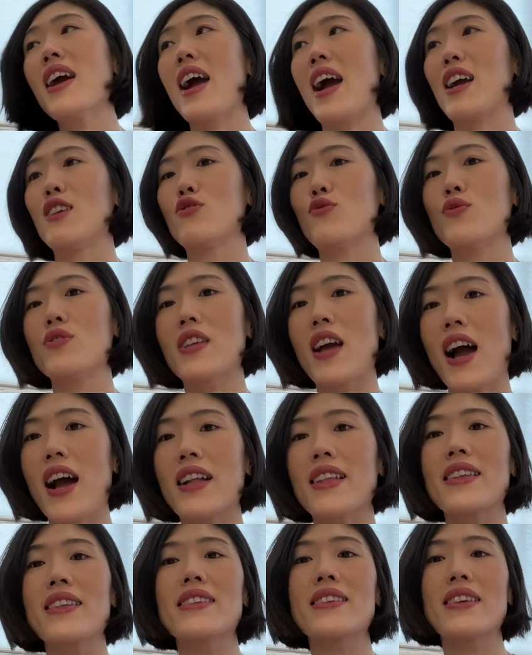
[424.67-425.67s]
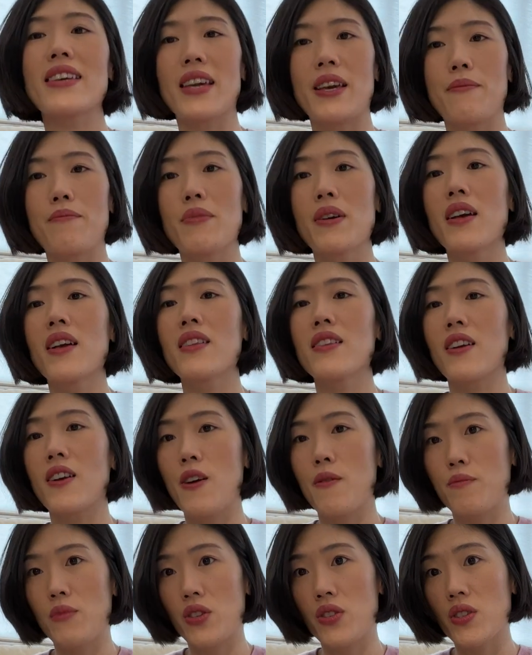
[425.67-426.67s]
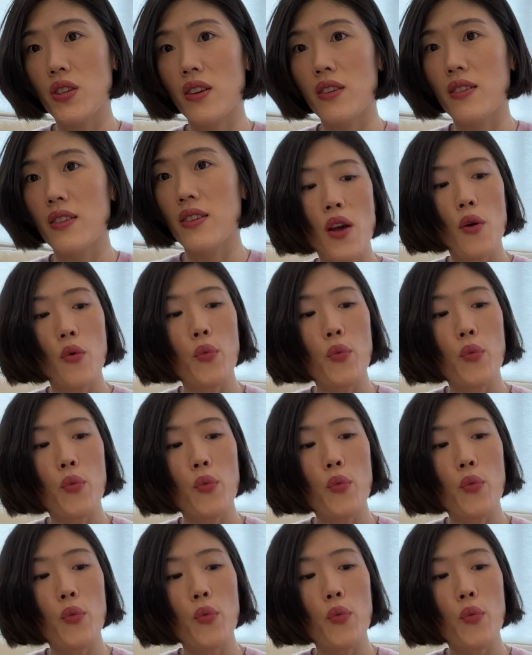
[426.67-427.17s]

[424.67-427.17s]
I do not keep the commission.